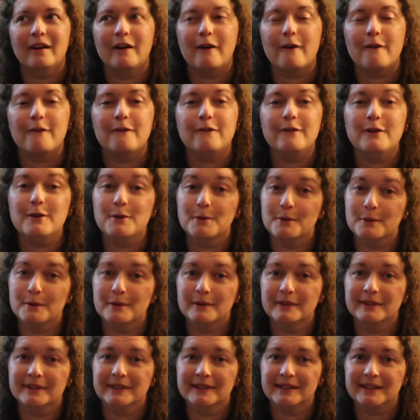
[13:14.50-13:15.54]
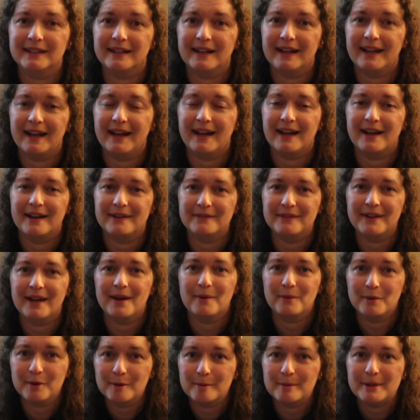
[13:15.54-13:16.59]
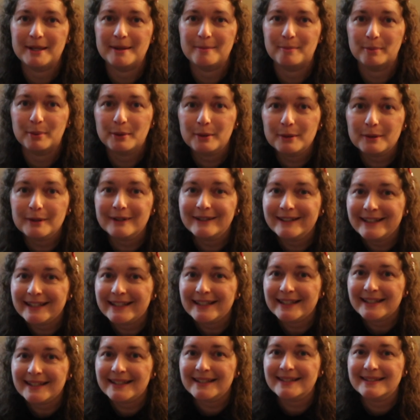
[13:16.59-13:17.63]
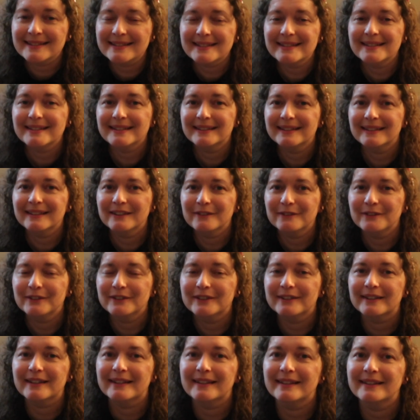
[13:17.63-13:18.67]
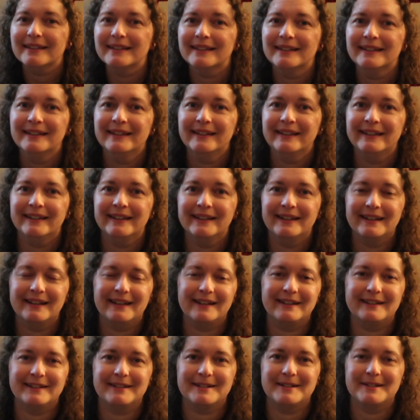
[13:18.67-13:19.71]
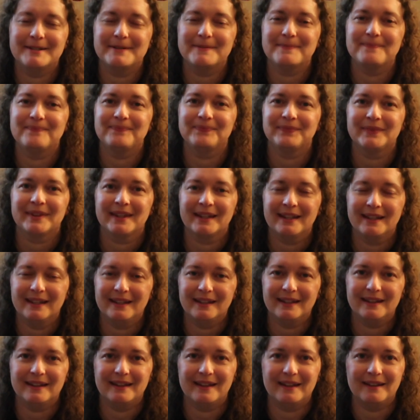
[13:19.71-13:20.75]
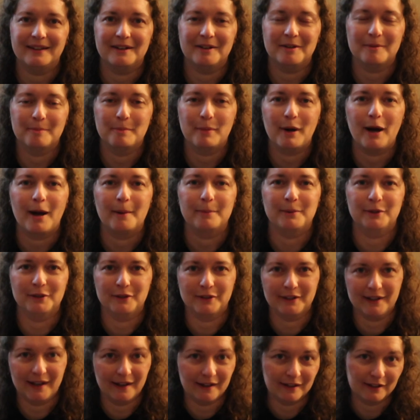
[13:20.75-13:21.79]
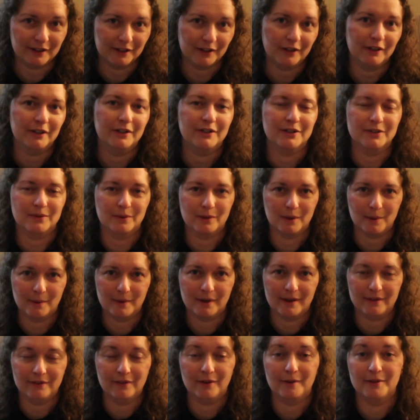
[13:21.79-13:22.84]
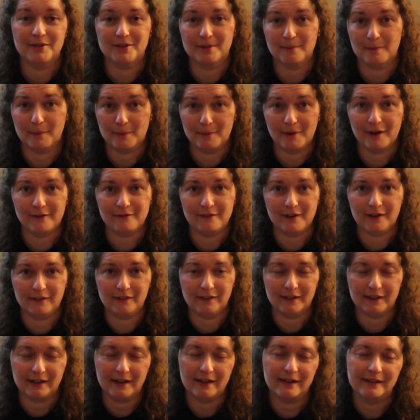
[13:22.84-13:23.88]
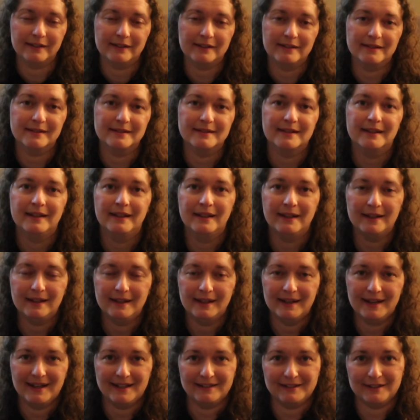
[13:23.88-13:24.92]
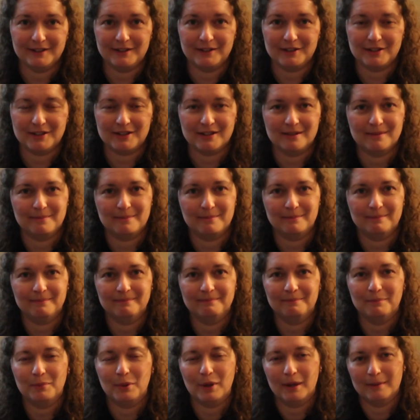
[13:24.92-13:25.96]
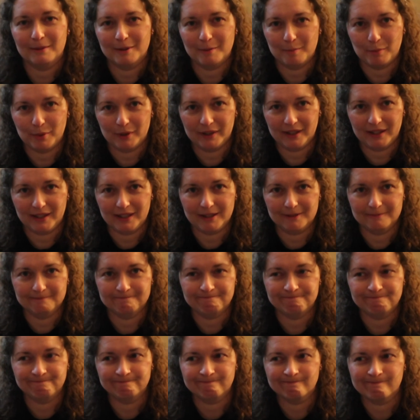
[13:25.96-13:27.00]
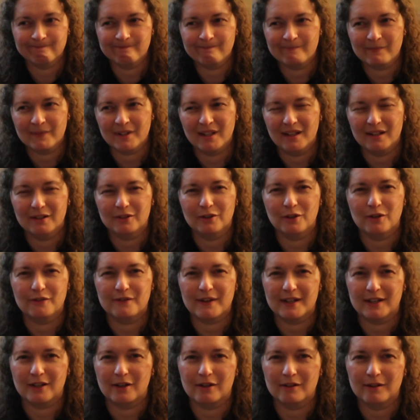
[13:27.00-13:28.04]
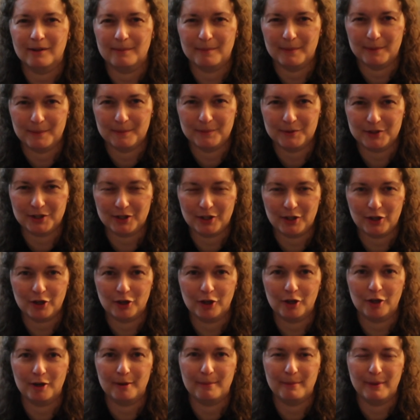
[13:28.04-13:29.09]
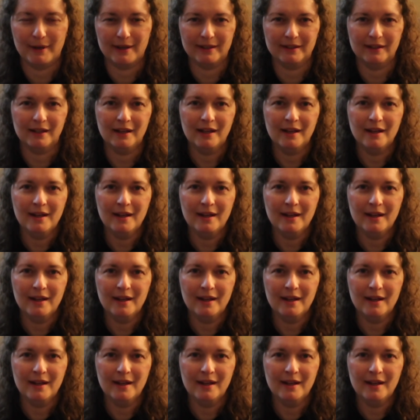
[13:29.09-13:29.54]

a few that I have that will be pretty easy, I feel like. Um, they're popular characters or whatever, some of my favorite characters. And then there's some probably pretty, I don't know if I call them obscure, but